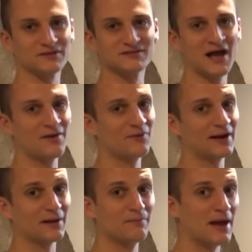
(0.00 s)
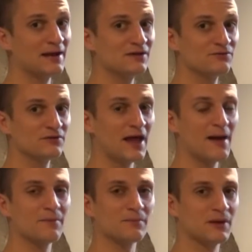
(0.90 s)
It's not recommended for
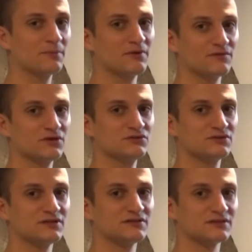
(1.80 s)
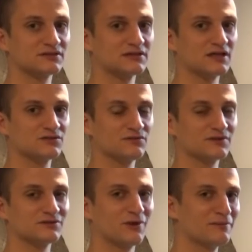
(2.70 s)
that, but people have used it
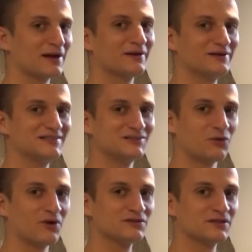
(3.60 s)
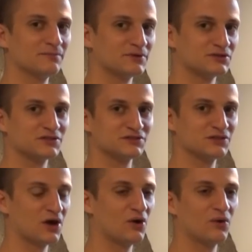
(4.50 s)
successfully. So I'm not going to endorse it, but just
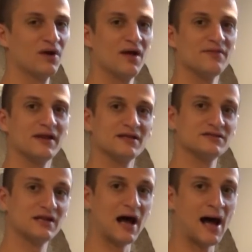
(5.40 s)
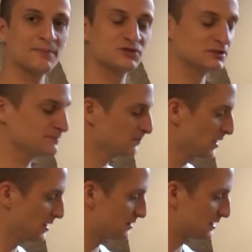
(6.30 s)
know that it's an option.
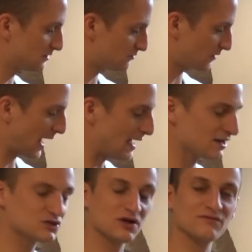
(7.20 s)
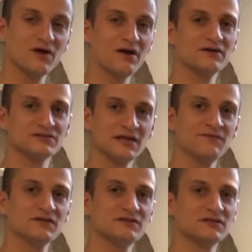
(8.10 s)
The advantage of the hunter
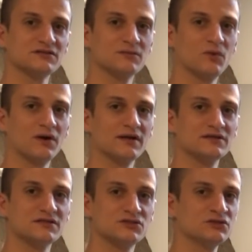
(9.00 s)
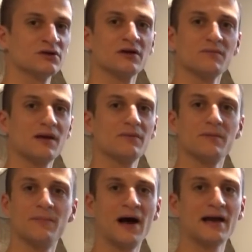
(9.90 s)
safety system one is that you're going to be
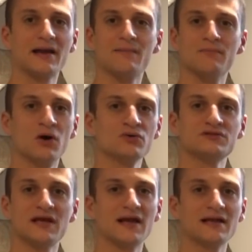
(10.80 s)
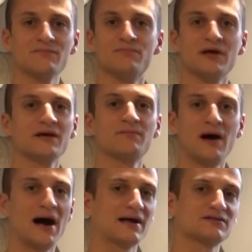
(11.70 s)
able to buy it at most any big
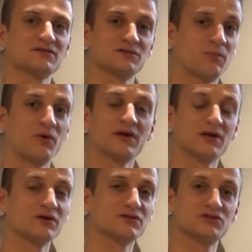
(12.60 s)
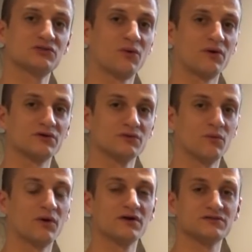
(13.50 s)
box sporting goods store,
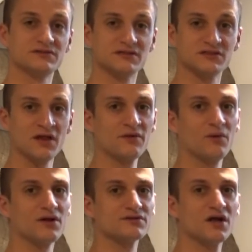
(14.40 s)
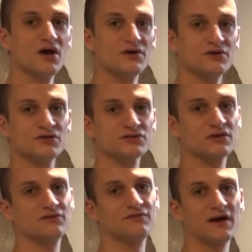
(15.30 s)
whereas these other ones, you're just
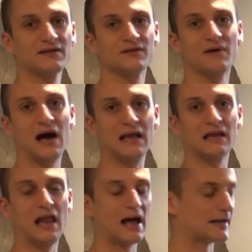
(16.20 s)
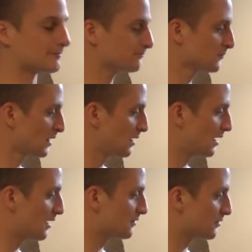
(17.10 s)
going to find them online.
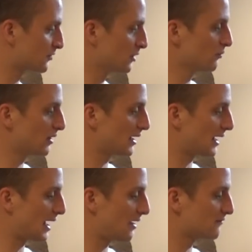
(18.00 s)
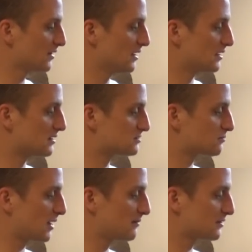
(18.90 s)
The third one I have is
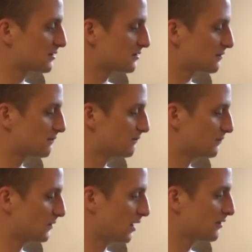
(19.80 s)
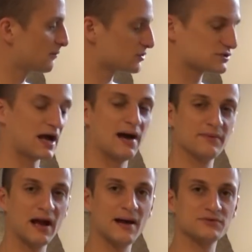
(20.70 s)
probably the other most
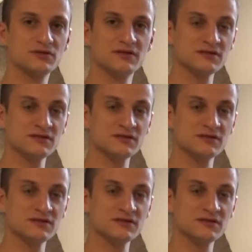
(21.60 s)
common option.